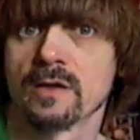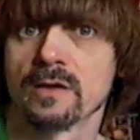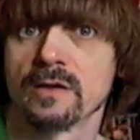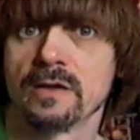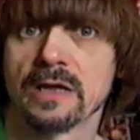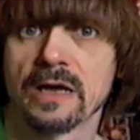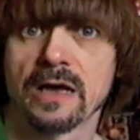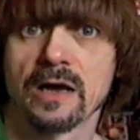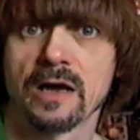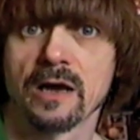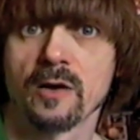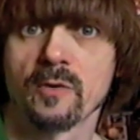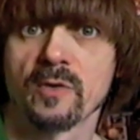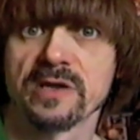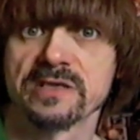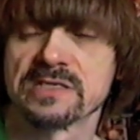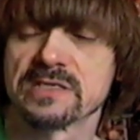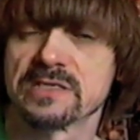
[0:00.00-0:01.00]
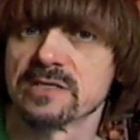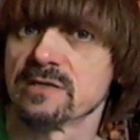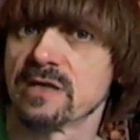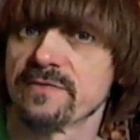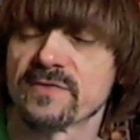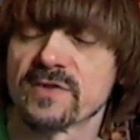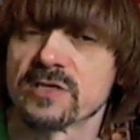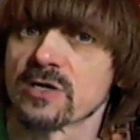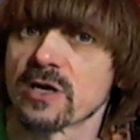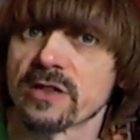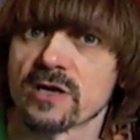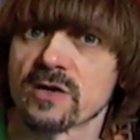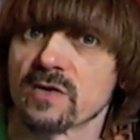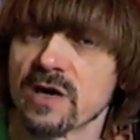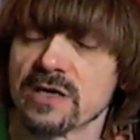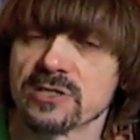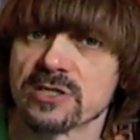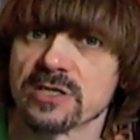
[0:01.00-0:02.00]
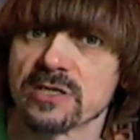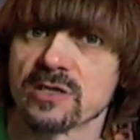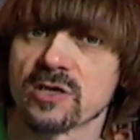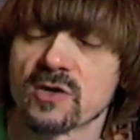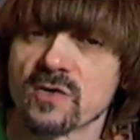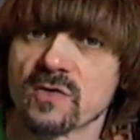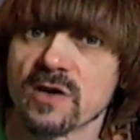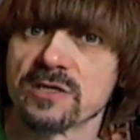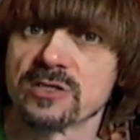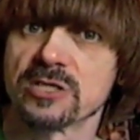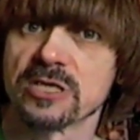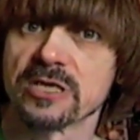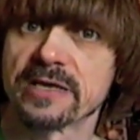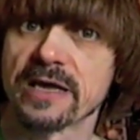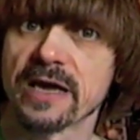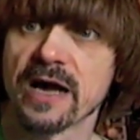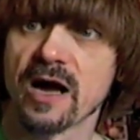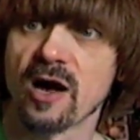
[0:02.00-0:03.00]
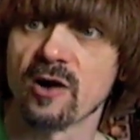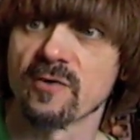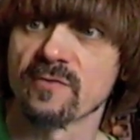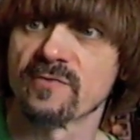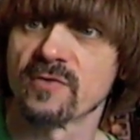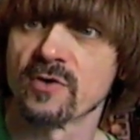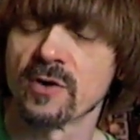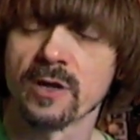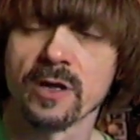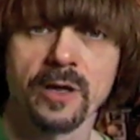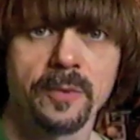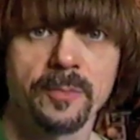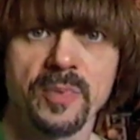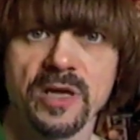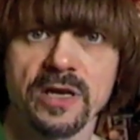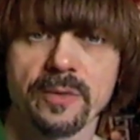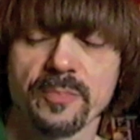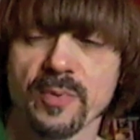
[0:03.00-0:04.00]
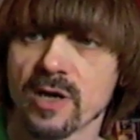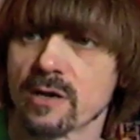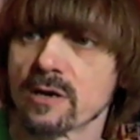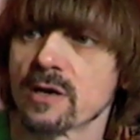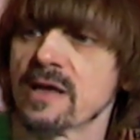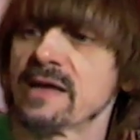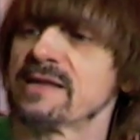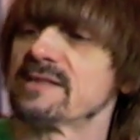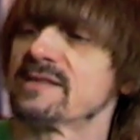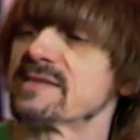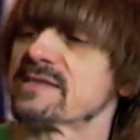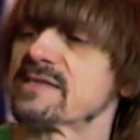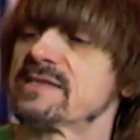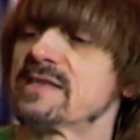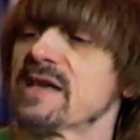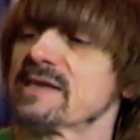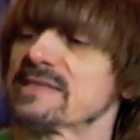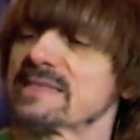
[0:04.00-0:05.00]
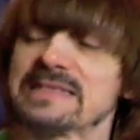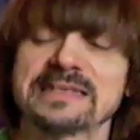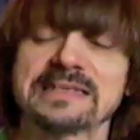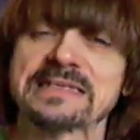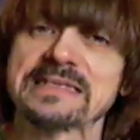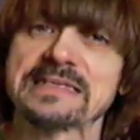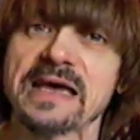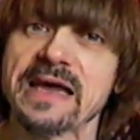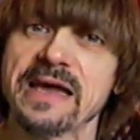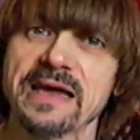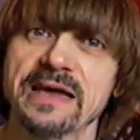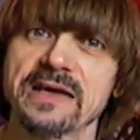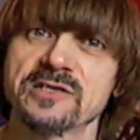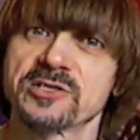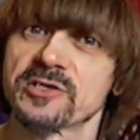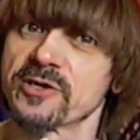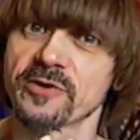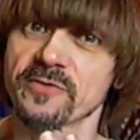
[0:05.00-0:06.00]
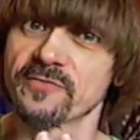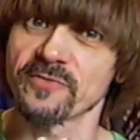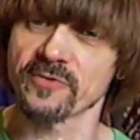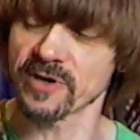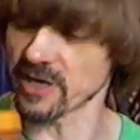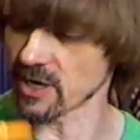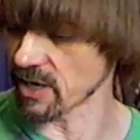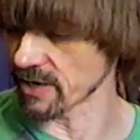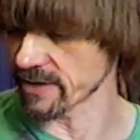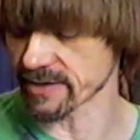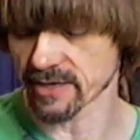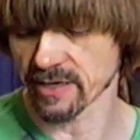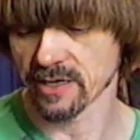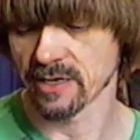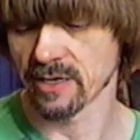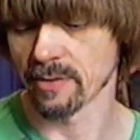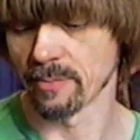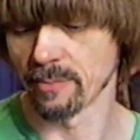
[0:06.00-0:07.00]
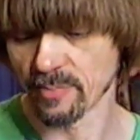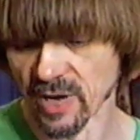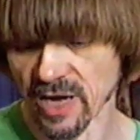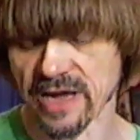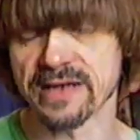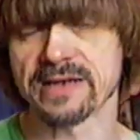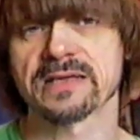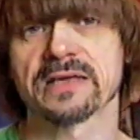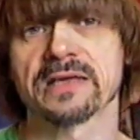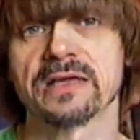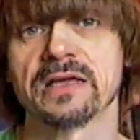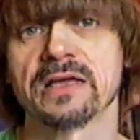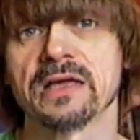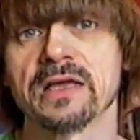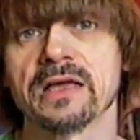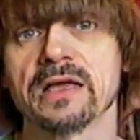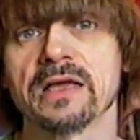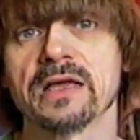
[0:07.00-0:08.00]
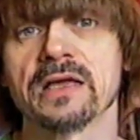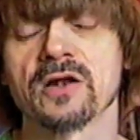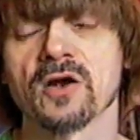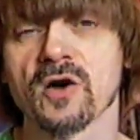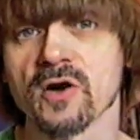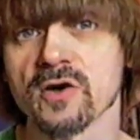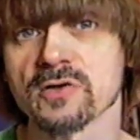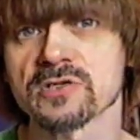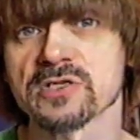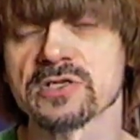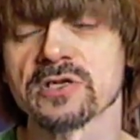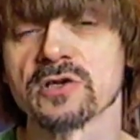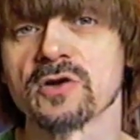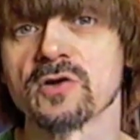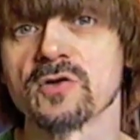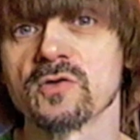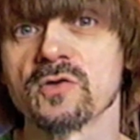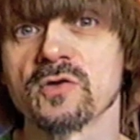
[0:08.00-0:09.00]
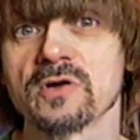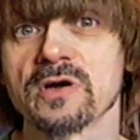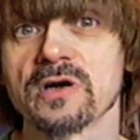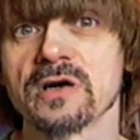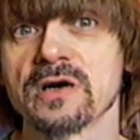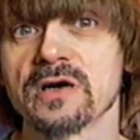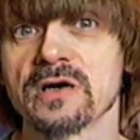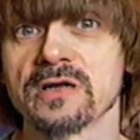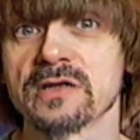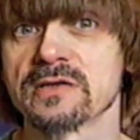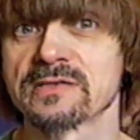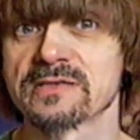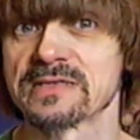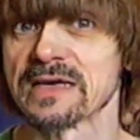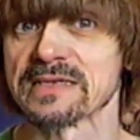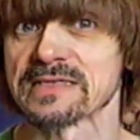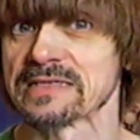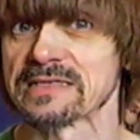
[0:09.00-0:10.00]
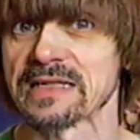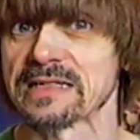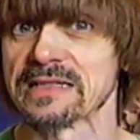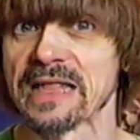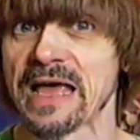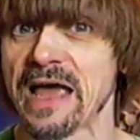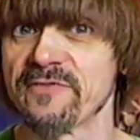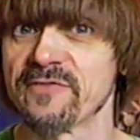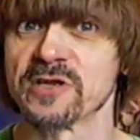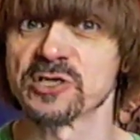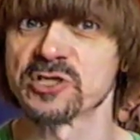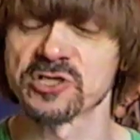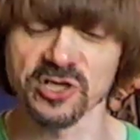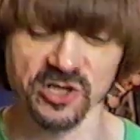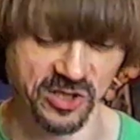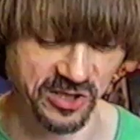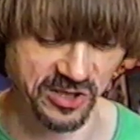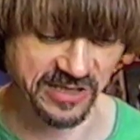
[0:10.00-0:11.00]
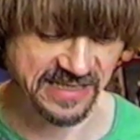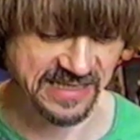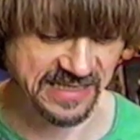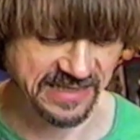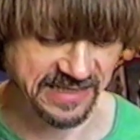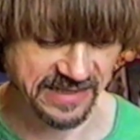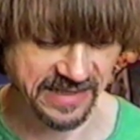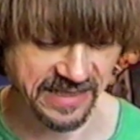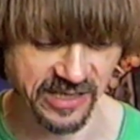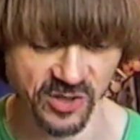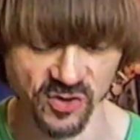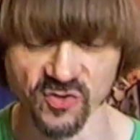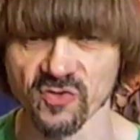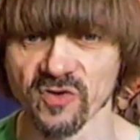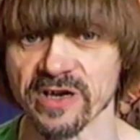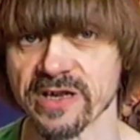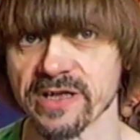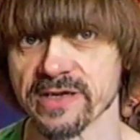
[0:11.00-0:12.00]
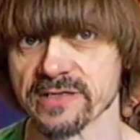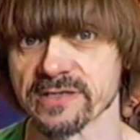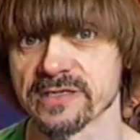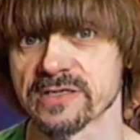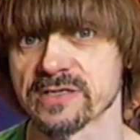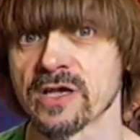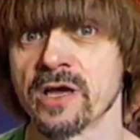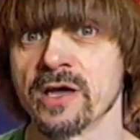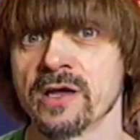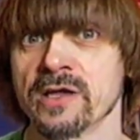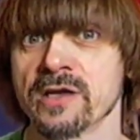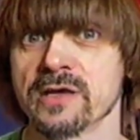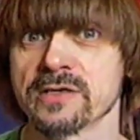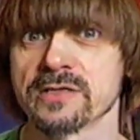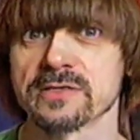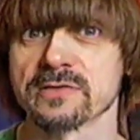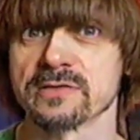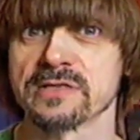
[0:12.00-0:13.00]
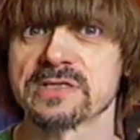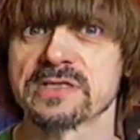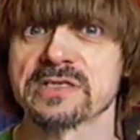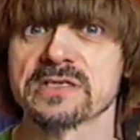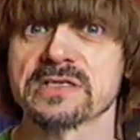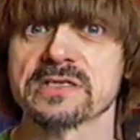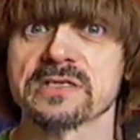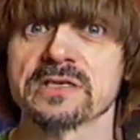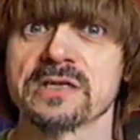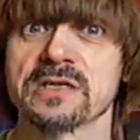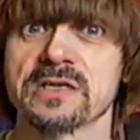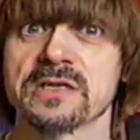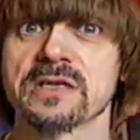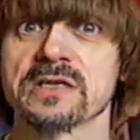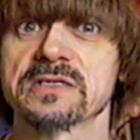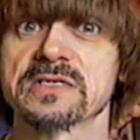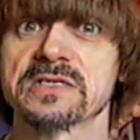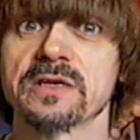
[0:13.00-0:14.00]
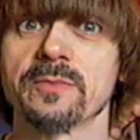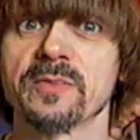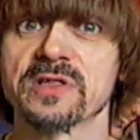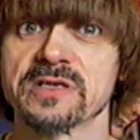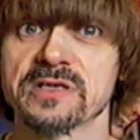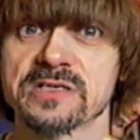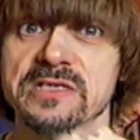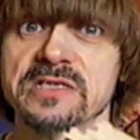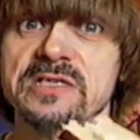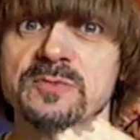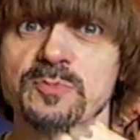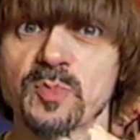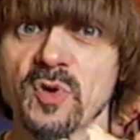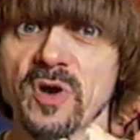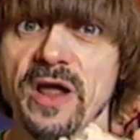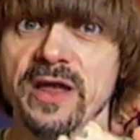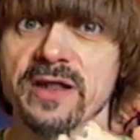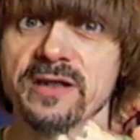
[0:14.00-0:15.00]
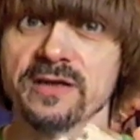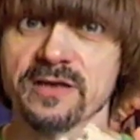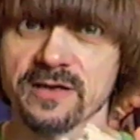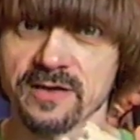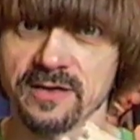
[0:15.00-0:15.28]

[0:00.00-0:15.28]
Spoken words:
Now we still have to try the crunchy Calv peanut butter. This doesn't say sugar-free on it, but it also doesn't have any sugar listed in the ingredients. So let's get some of this spread.